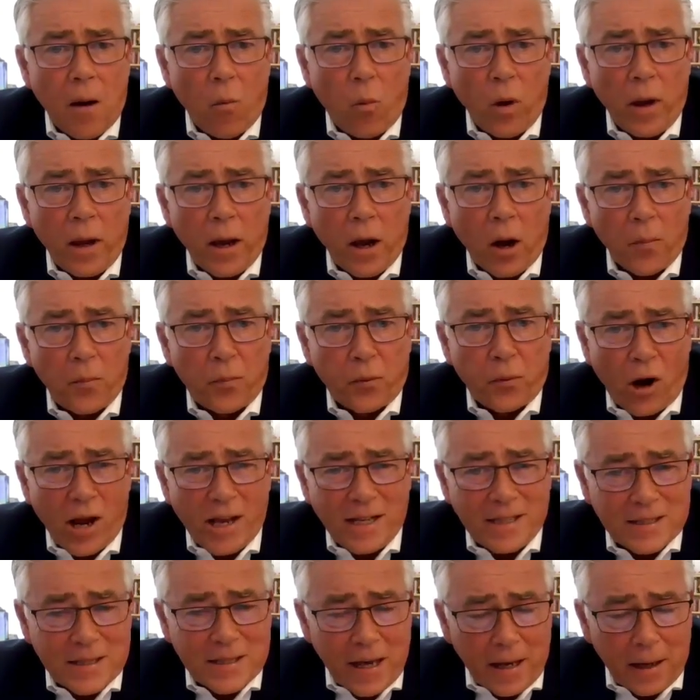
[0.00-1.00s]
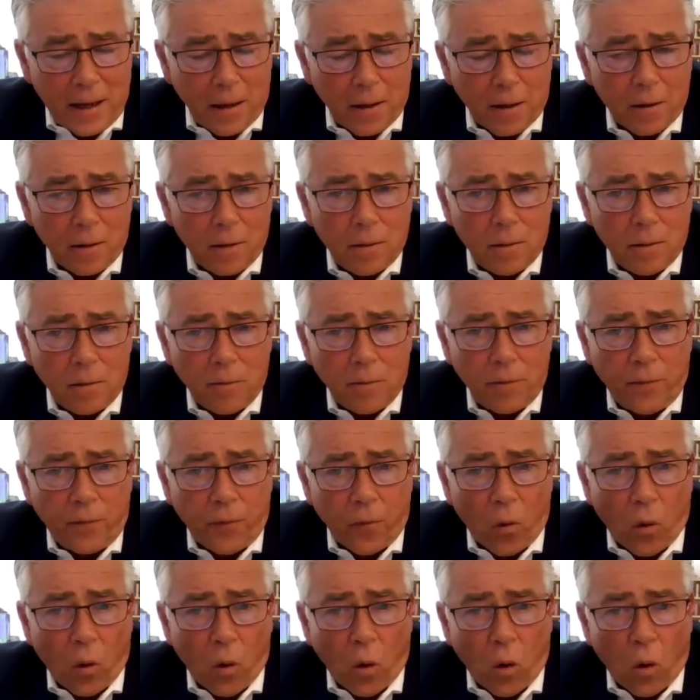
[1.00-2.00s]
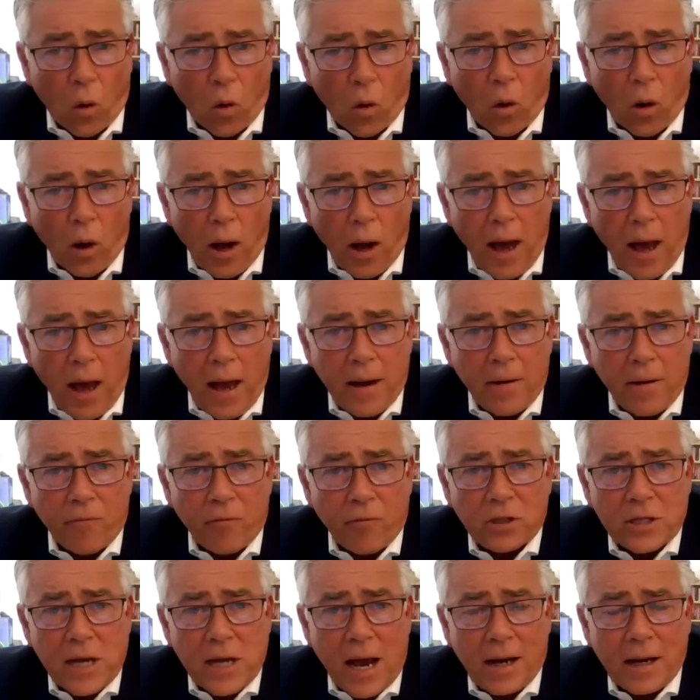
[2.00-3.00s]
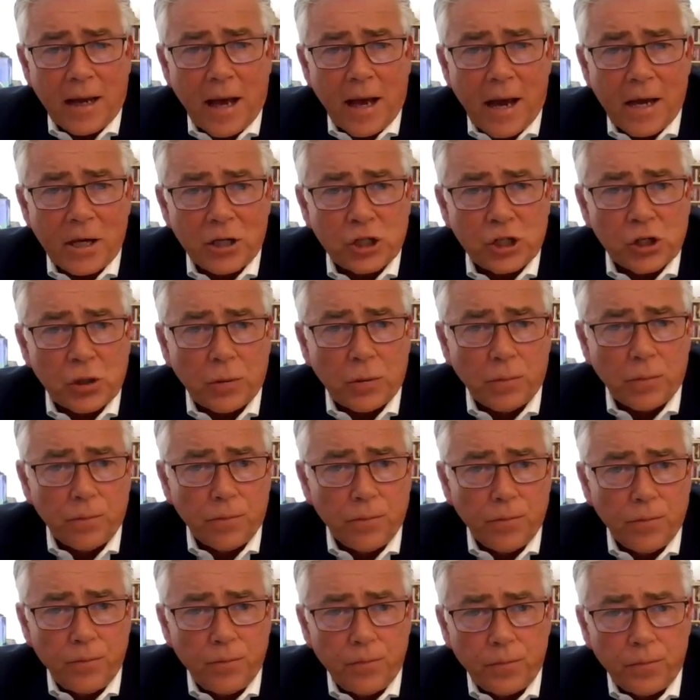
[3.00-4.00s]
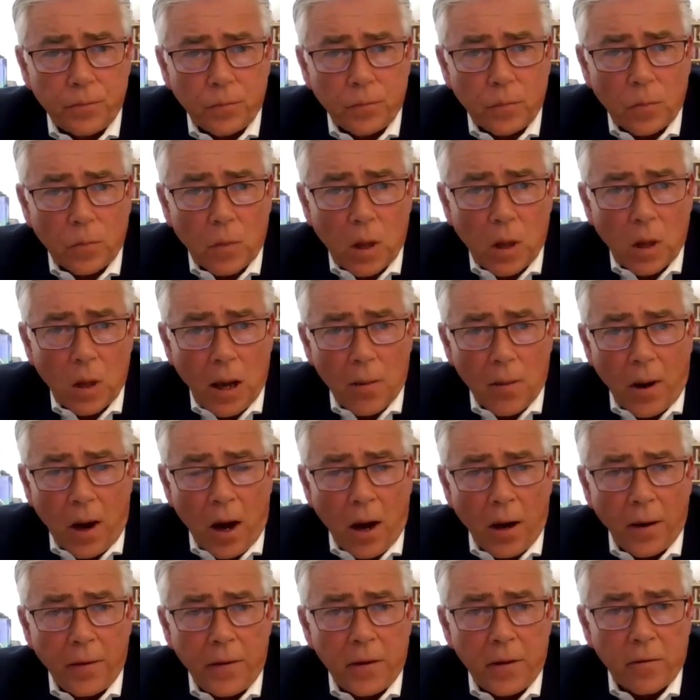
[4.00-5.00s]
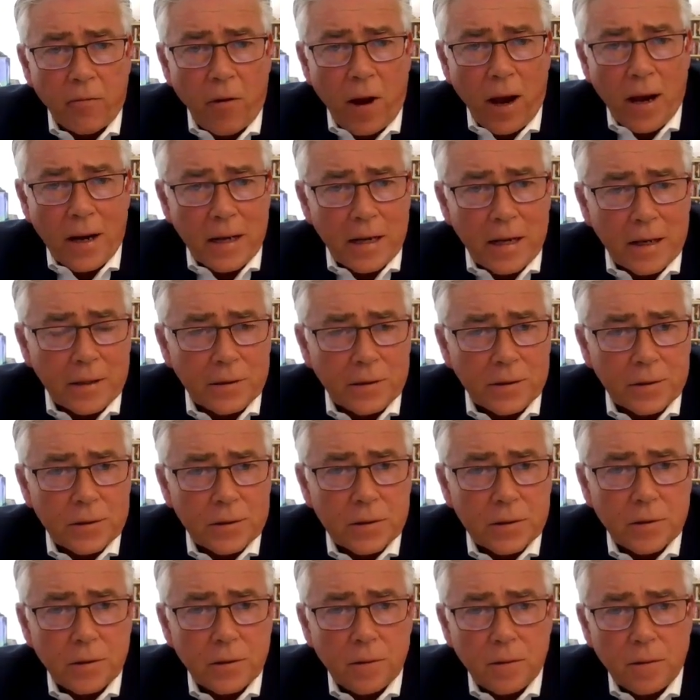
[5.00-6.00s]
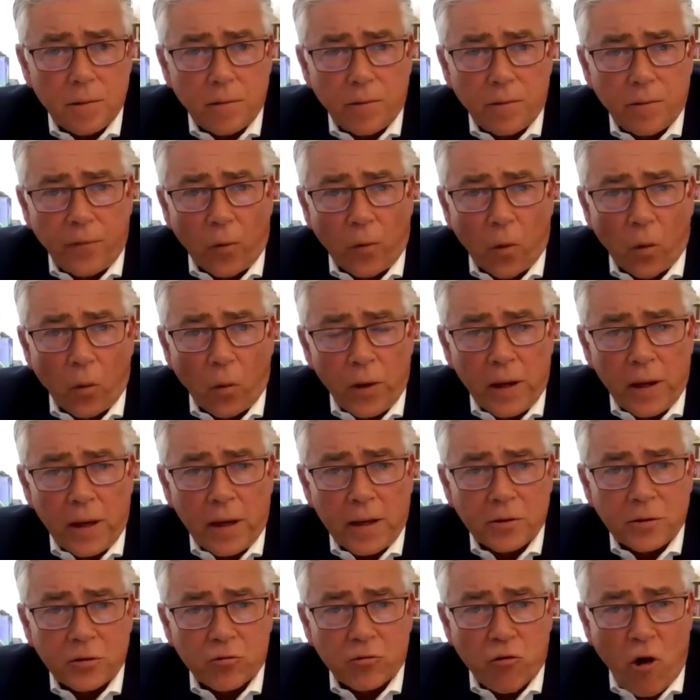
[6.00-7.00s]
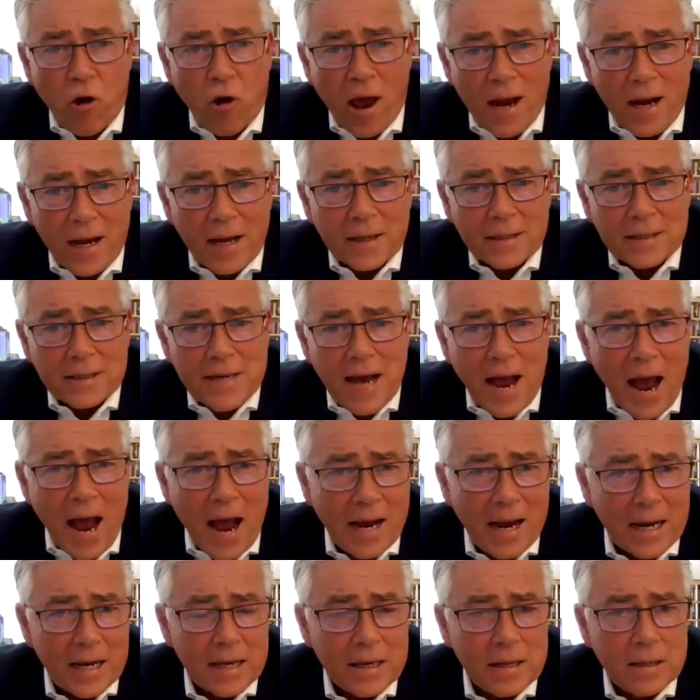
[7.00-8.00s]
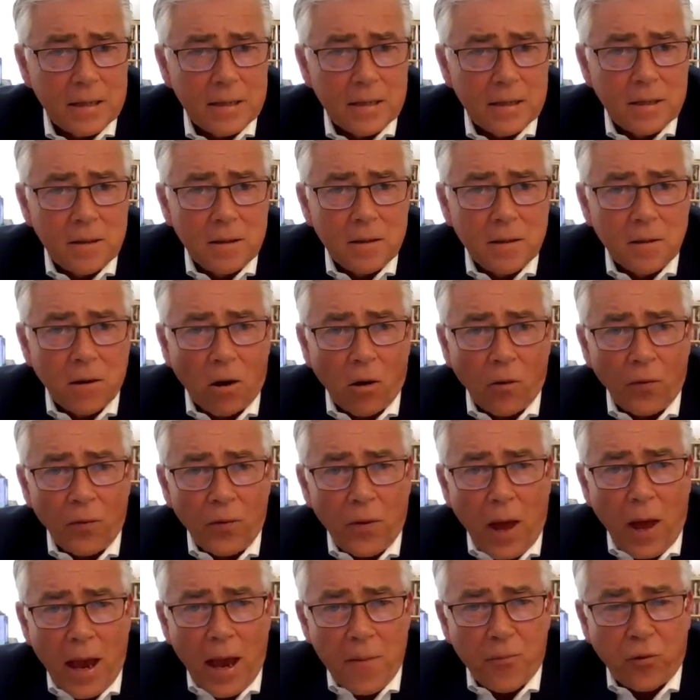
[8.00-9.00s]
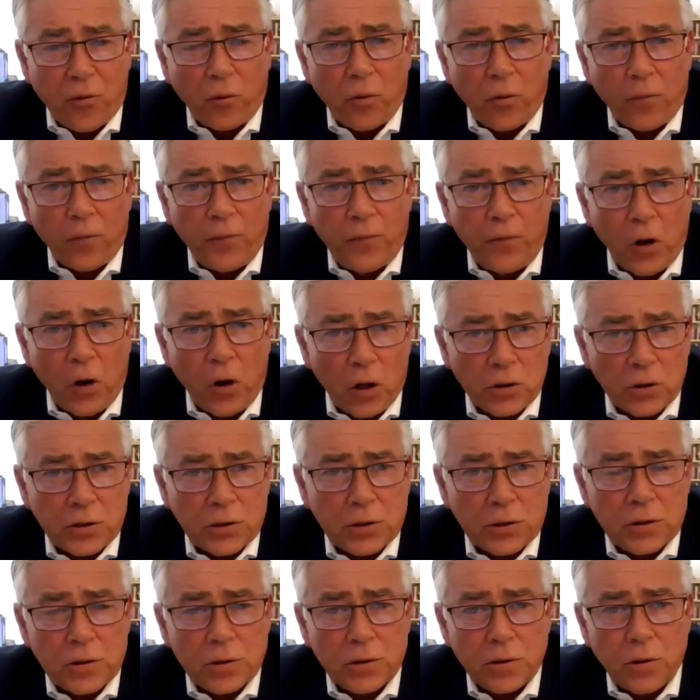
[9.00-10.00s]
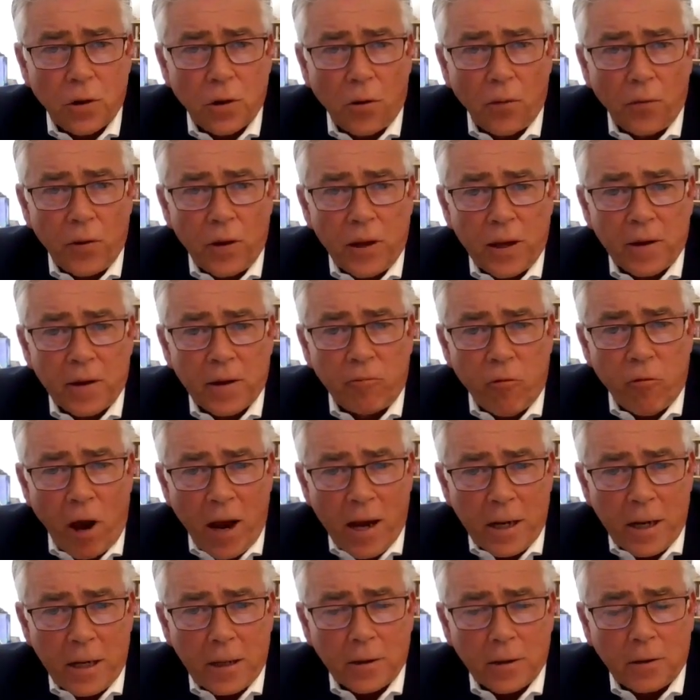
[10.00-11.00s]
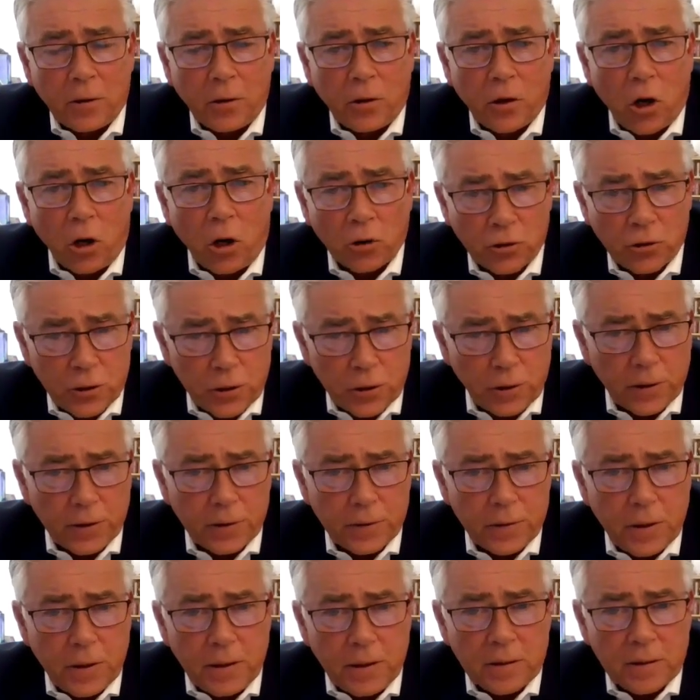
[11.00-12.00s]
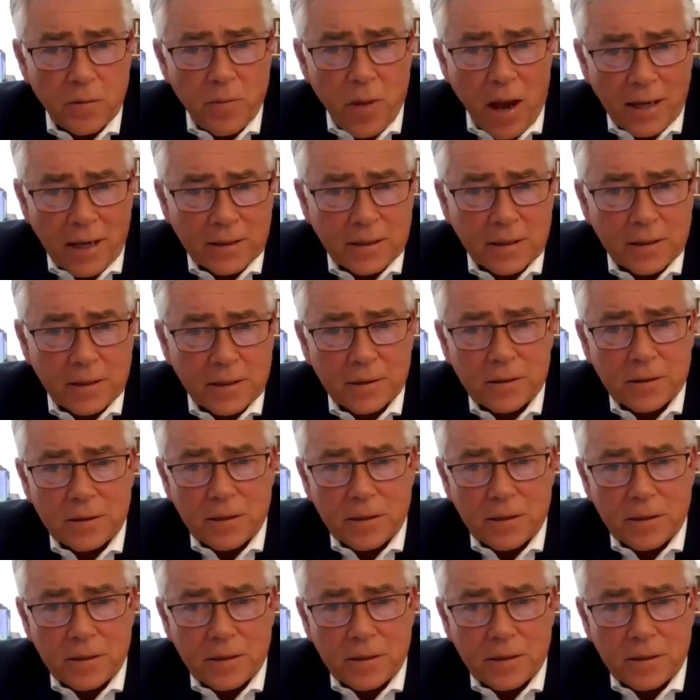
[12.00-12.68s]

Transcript: We are bracing for a retaliation by the Iranians for the Israeli attack on April the 1st on the Iranian consulate in Damascus,